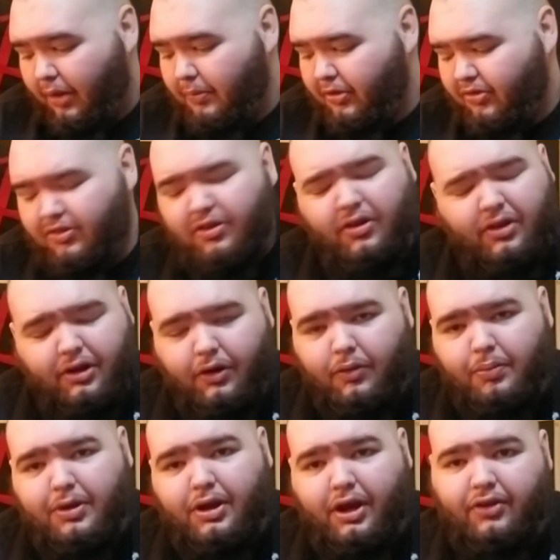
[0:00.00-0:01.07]
But still, you know, it'd
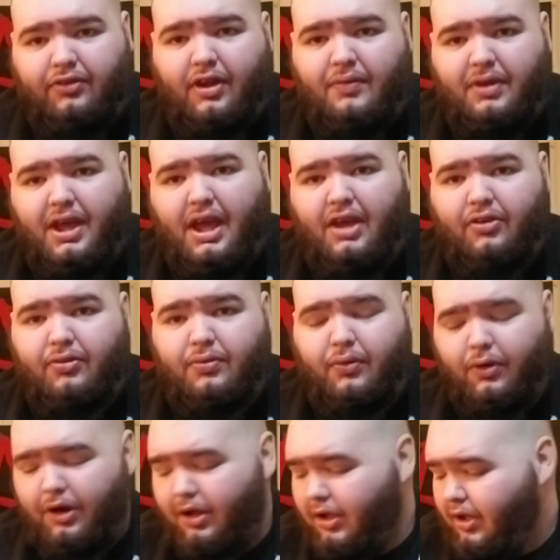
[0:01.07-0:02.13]
be nice to have a case for it.